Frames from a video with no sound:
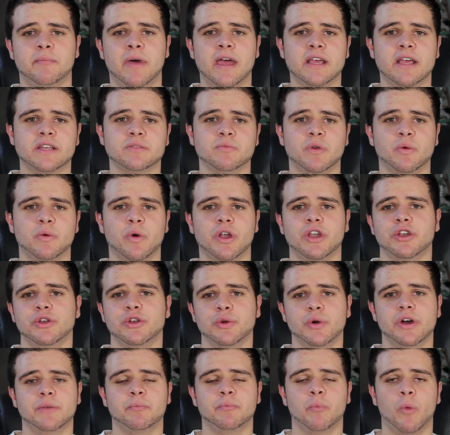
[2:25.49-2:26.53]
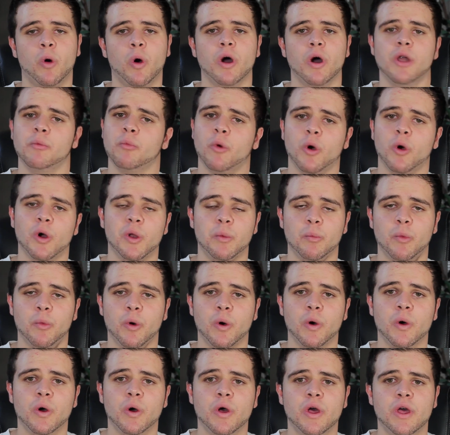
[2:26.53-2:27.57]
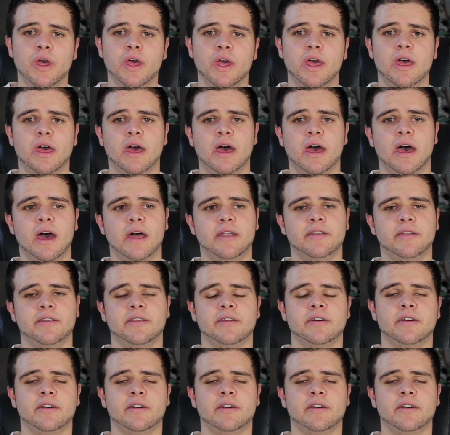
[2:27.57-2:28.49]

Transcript: makes me want to do it more and more and more. And